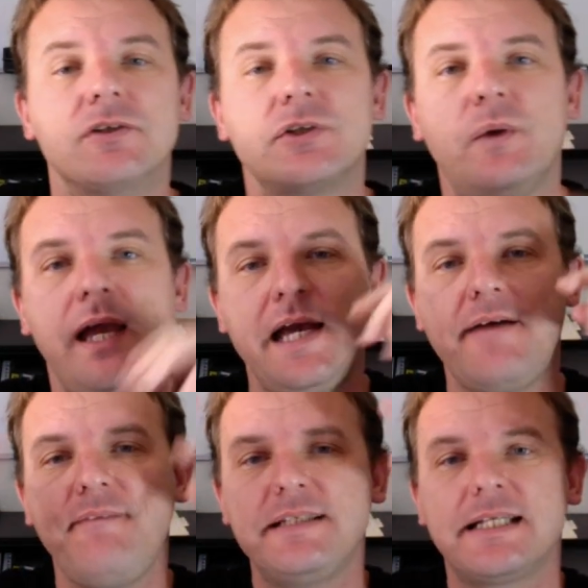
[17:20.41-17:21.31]
So you
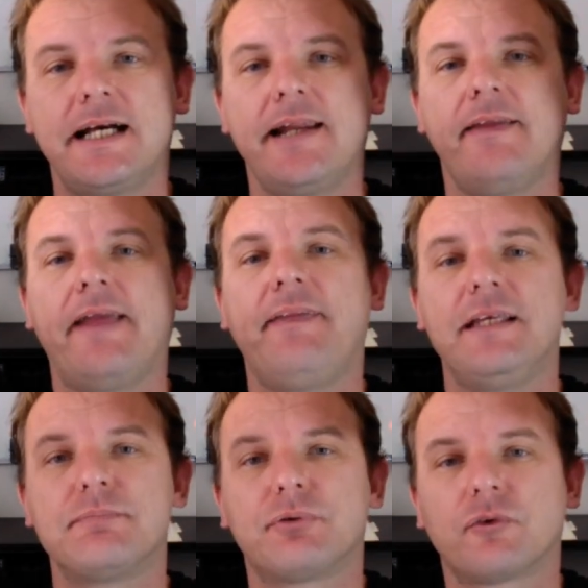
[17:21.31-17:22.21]
have these kind of like
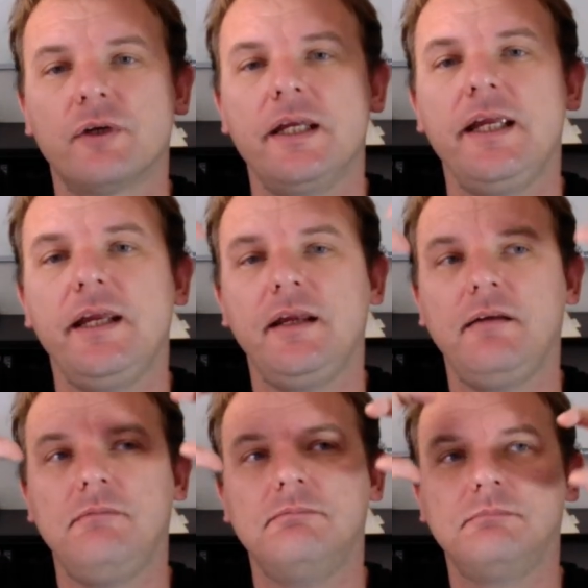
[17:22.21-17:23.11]
these
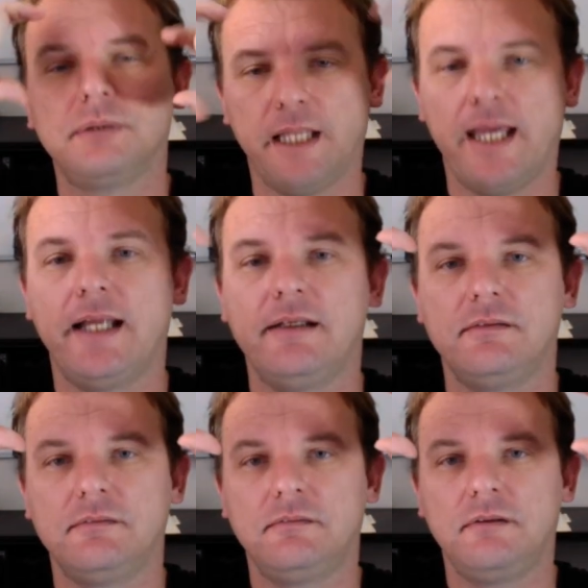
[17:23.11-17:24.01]

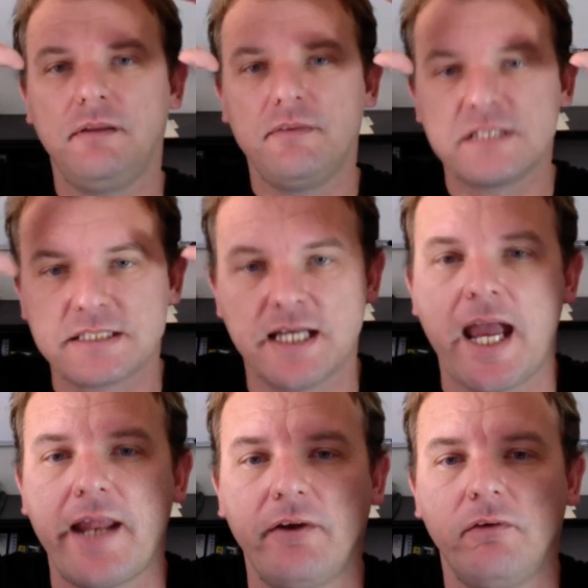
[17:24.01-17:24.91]
pre-planned
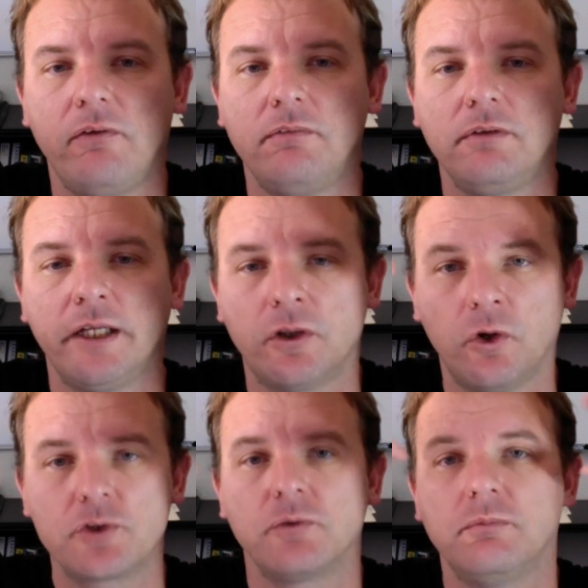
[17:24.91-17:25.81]
societal and
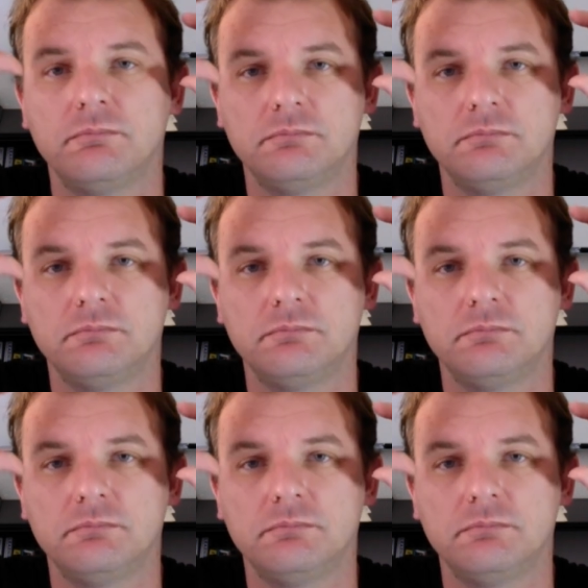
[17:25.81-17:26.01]
cultural